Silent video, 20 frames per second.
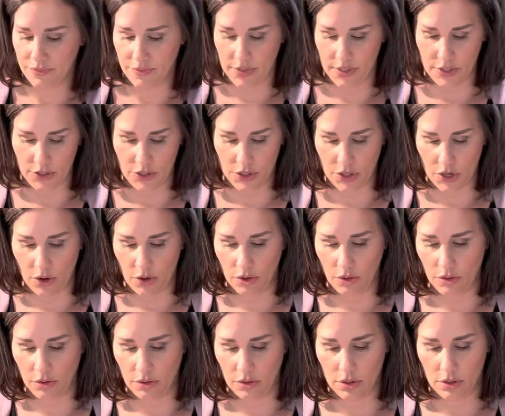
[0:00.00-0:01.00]

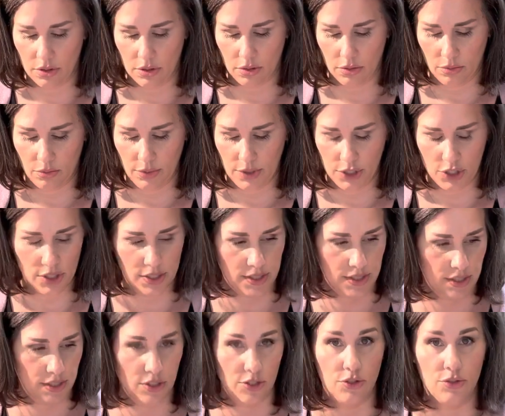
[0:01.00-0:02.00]
so we
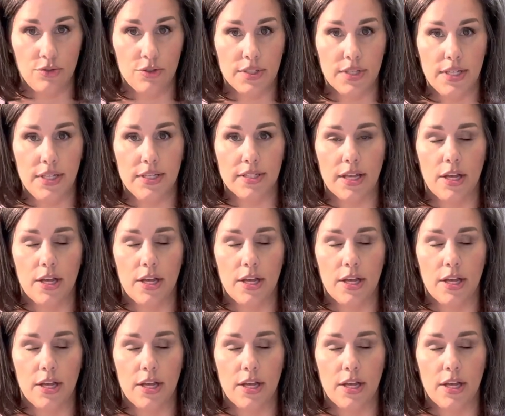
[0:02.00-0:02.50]
just used these,